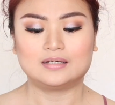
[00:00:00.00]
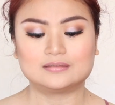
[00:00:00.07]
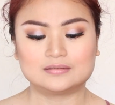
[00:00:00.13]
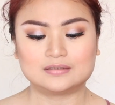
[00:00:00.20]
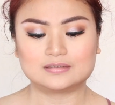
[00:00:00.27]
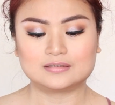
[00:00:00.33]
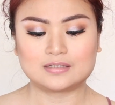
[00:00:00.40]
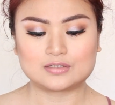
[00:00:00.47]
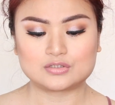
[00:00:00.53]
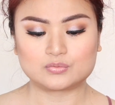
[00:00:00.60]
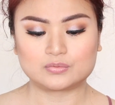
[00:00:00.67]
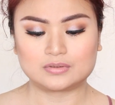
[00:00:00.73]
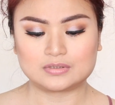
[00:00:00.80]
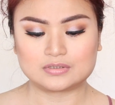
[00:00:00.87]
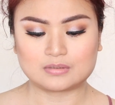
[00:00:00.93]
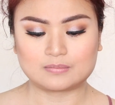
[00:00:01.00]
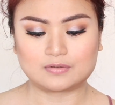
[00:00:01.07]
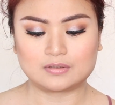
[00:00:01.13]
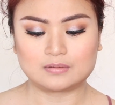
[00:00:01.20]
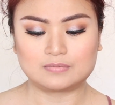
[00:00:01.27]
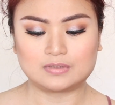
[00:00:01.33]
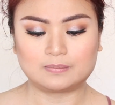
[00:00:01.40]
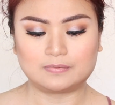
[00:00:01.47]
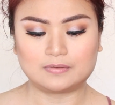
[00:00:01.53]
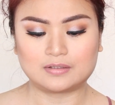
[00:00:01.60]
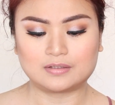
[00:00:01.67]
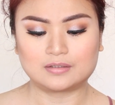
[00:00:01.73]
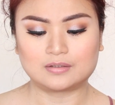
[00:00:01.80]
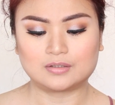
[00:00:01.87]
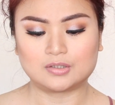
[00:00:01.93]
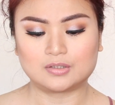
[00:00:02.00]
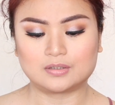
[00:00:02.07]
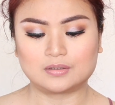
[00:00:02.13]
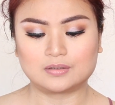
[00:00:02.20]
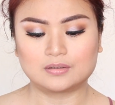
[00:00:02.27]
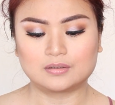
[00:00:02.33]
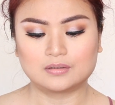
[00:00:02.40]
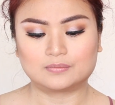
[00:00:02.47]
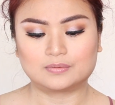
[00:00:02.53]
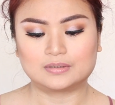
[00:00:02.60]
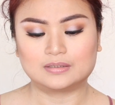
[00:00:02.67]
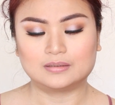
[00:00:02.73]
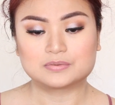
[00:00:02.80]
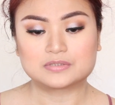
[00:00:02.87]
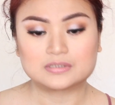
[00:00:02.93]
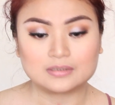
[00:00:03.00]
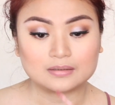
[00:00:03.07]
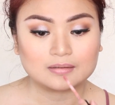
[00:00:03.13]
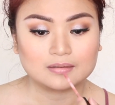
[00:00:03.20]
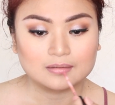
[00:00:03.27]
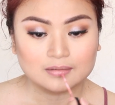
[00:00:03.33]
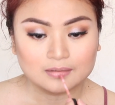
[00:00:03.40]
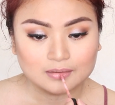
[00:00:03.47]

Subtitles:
And then the next one is I'm gonna be applying her liquid lipstick.